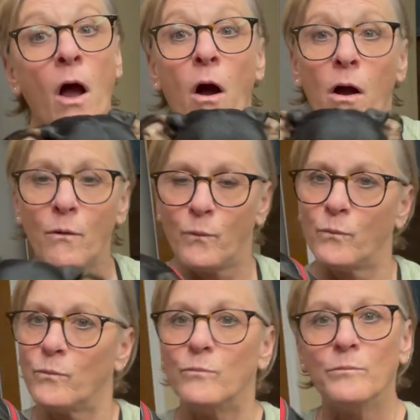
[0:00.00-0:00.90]
Oh,
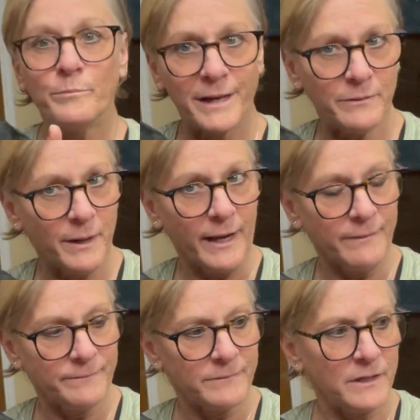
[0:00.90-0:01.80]
by the way,
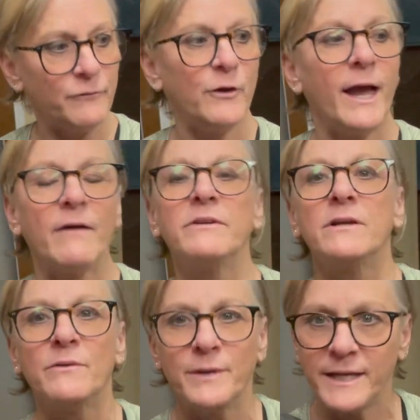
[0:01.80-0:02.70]
if you haven't
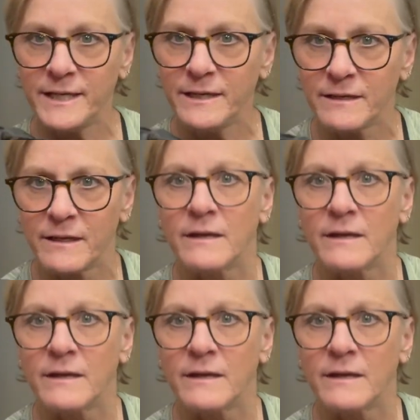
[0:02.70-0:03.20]
already,